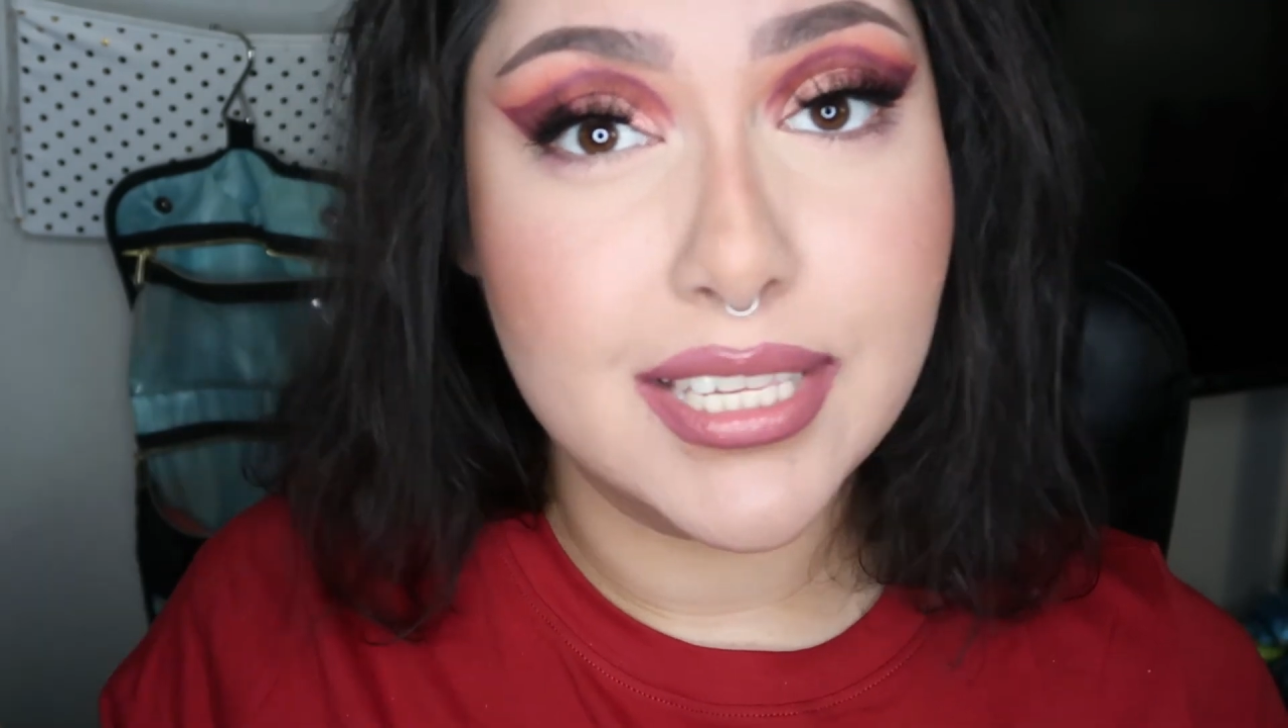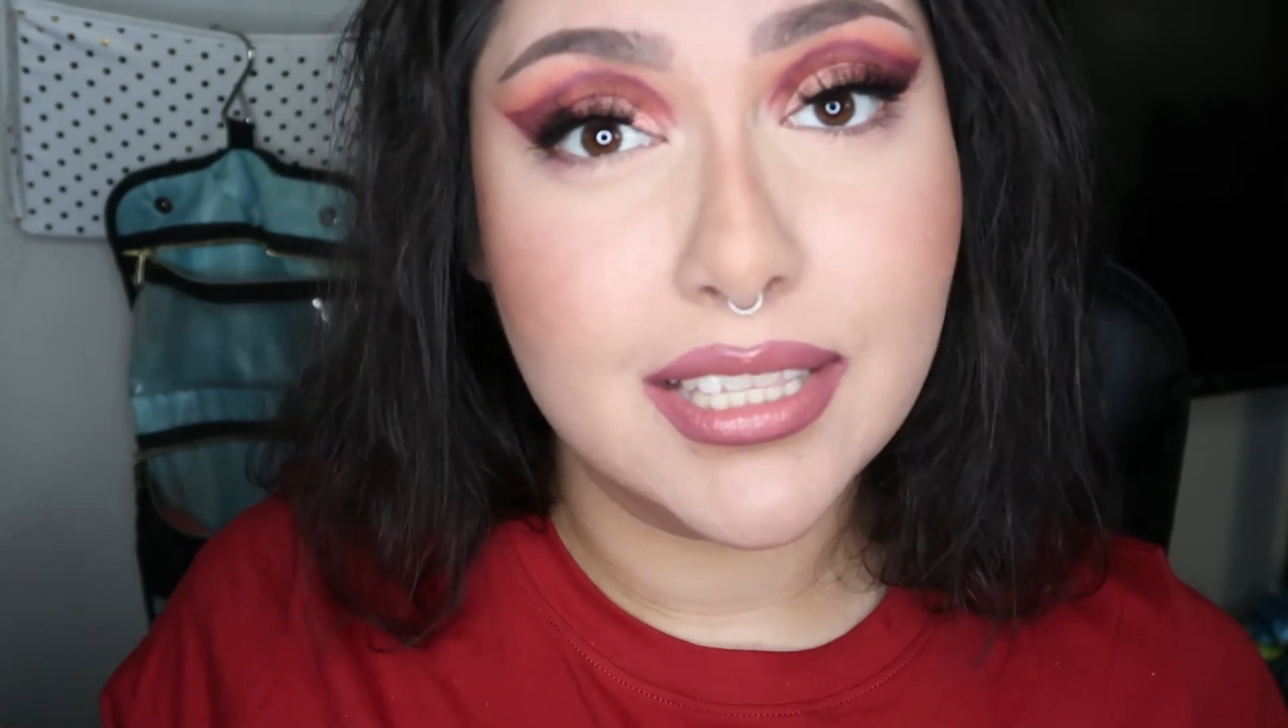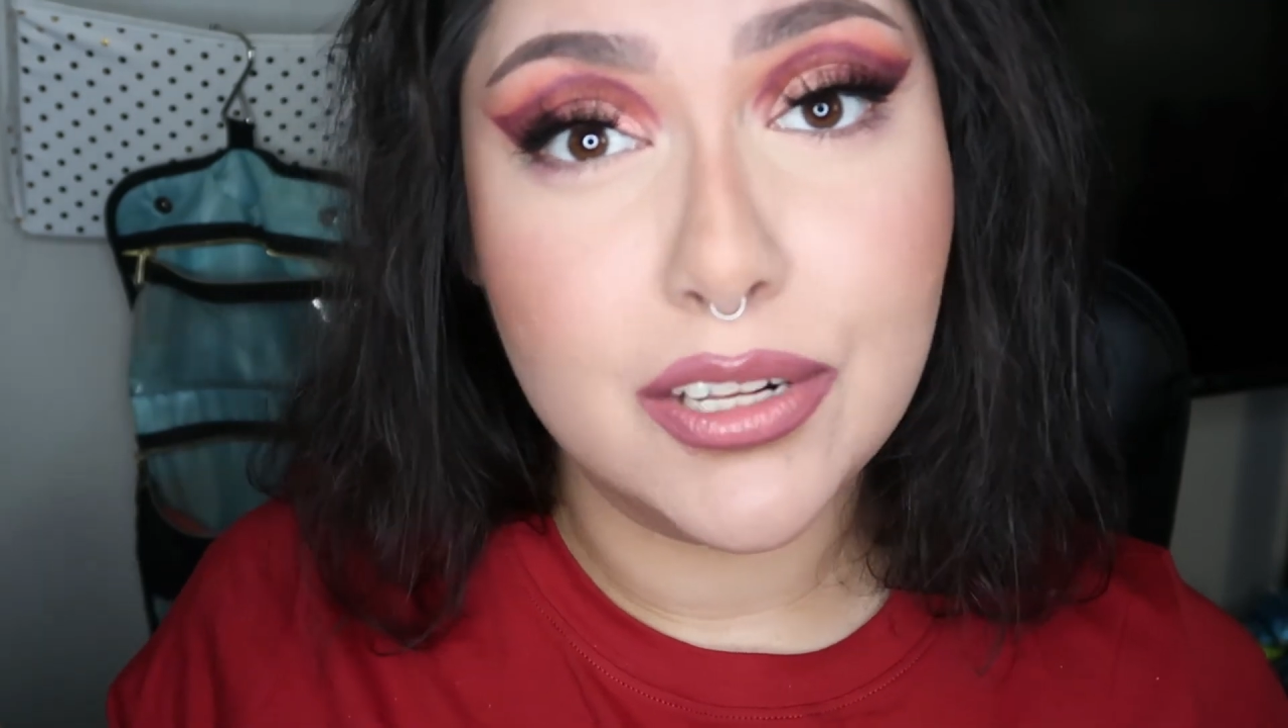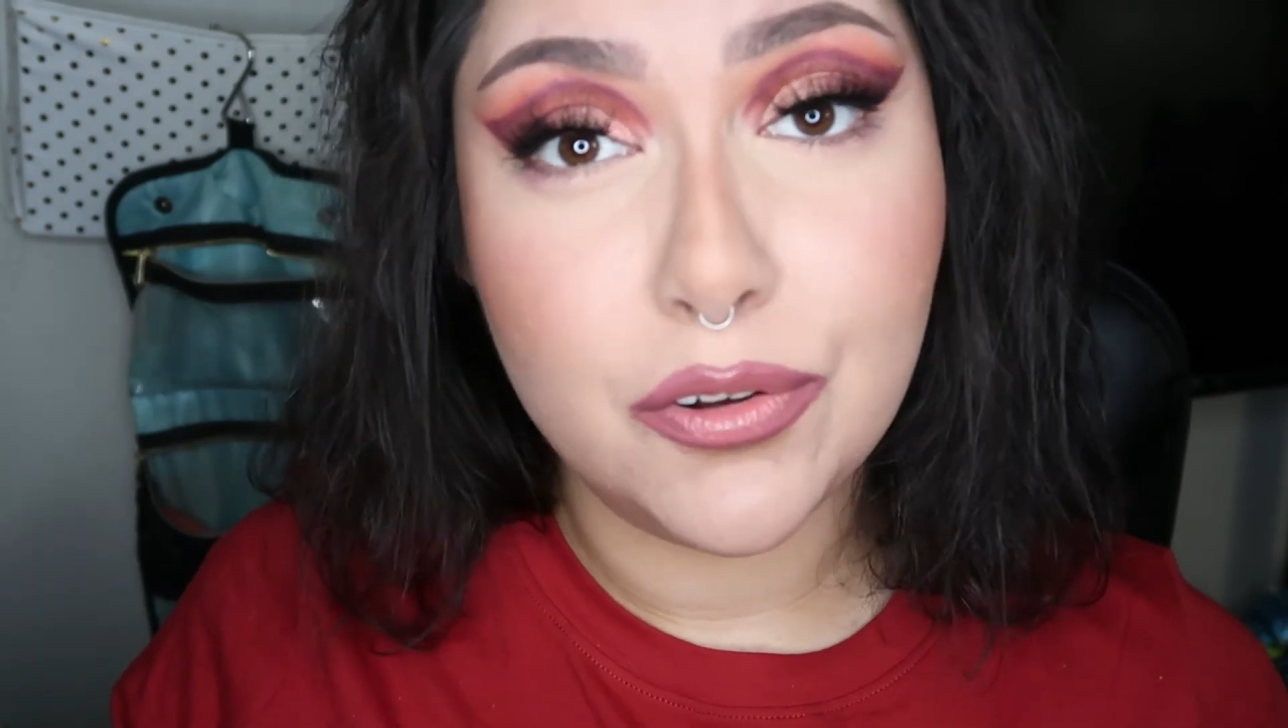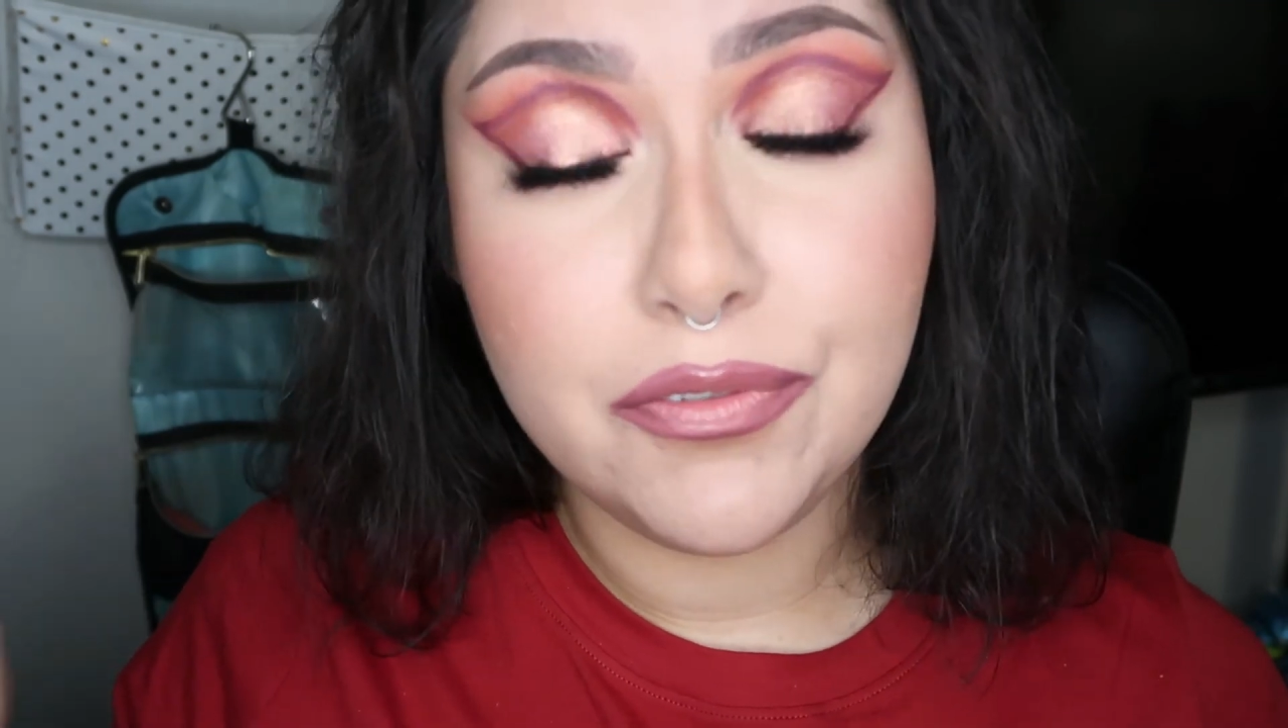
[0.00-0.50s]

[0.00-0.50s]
this little